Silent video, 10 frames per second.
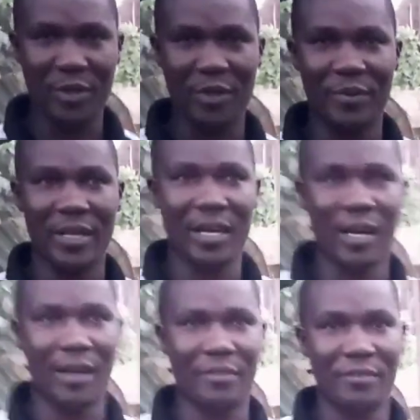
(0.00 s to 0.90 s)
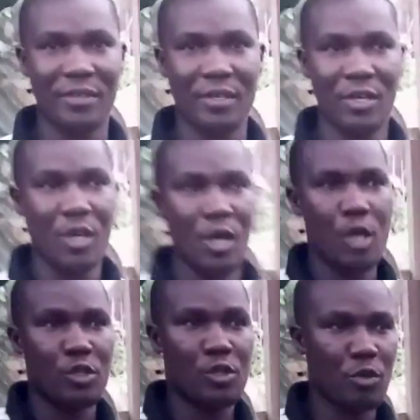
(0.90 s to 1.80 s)
don't really have
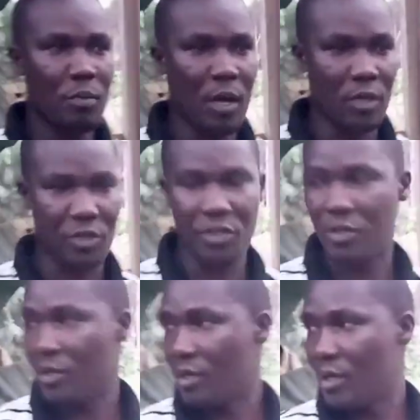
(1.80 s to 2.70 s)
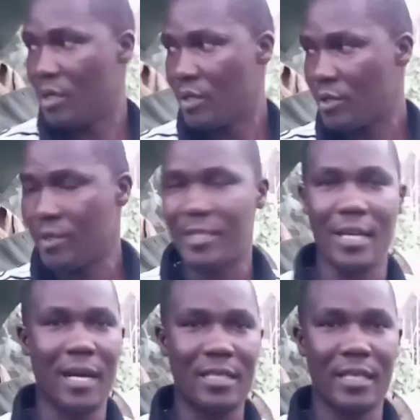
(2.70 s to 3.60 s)
too much to
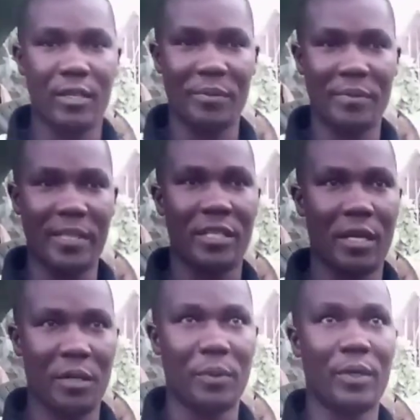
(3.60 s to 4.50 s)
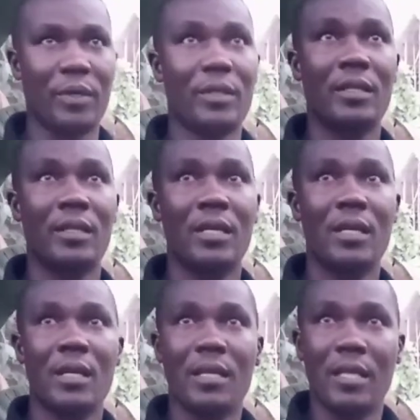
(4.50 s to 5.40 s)
start a commercial one
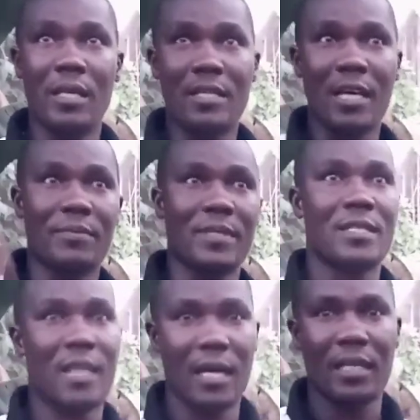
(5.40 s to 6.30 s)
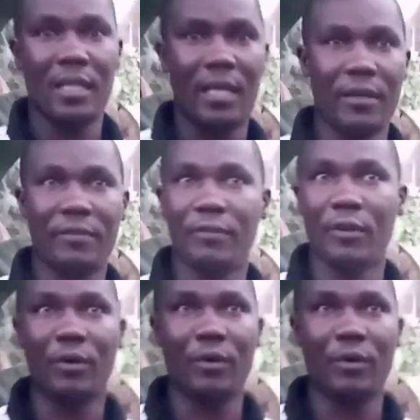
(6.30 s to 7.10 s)
this has been standing here for